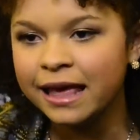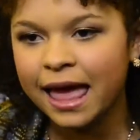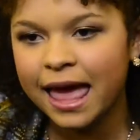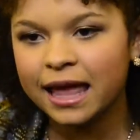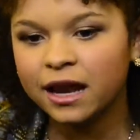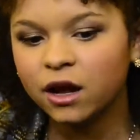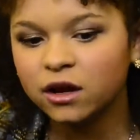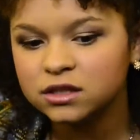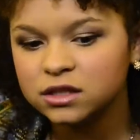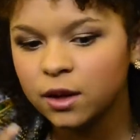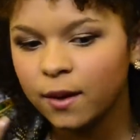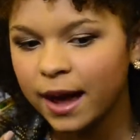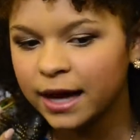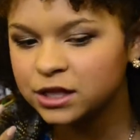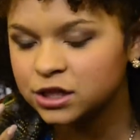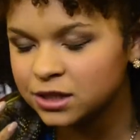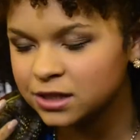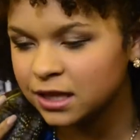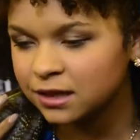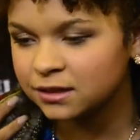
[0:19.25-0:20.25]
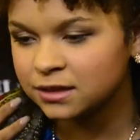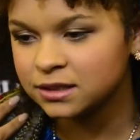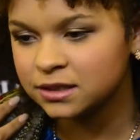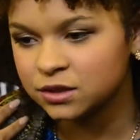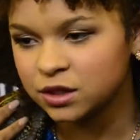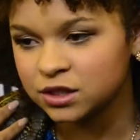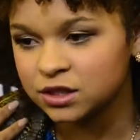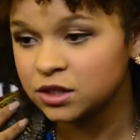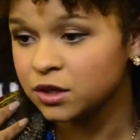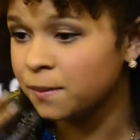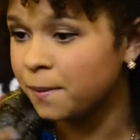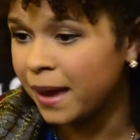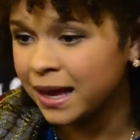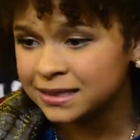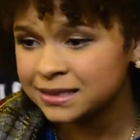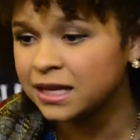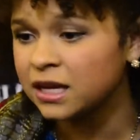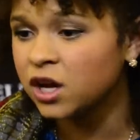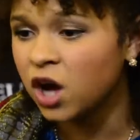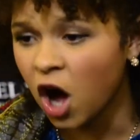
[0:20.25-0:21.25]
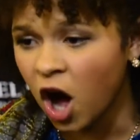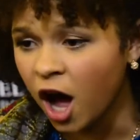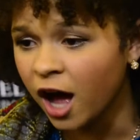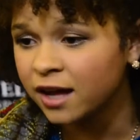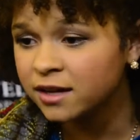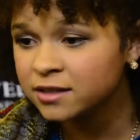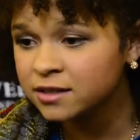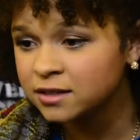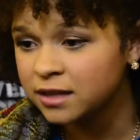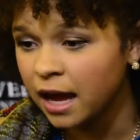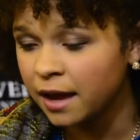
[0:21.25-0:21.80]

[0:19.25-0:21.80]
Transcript: and also I just think this is just an amazing cause.